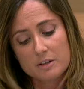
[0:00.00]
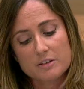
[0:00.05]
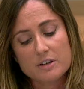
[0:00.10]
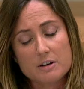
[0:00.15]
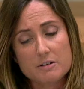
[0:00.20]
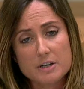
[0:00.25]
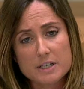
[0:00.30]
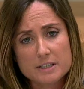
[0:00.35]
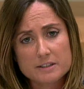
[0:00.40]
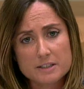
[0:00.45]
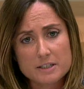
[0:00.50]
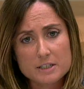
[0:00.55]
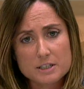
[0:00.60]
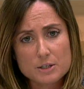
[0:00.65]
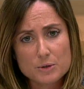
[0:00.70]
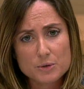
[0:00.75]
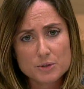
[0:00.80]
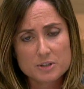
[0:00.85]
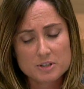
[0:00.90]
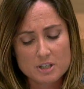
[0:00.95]
The recent
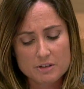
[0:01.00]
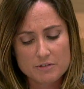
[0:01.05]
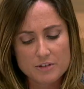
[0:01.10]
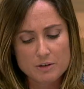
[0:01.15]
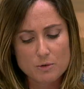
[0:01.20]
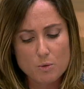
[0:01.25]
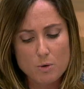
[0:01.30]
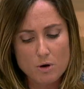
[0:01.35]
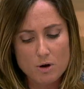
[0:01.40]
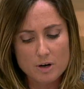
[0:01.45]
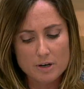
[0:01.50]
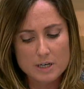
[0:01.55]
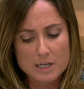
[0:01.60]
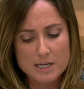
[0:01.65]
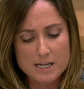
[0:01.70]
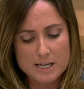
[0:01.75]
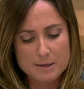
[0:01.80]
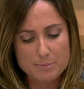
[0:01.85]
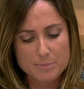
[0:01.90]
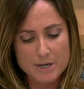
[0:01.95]
new civil war
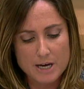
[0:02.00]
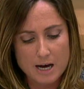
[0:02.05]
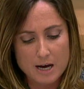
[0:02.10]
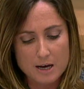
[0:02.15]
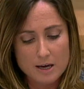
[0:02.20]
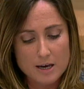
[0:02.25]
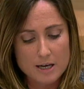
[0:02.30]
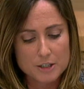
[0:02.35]
in Libya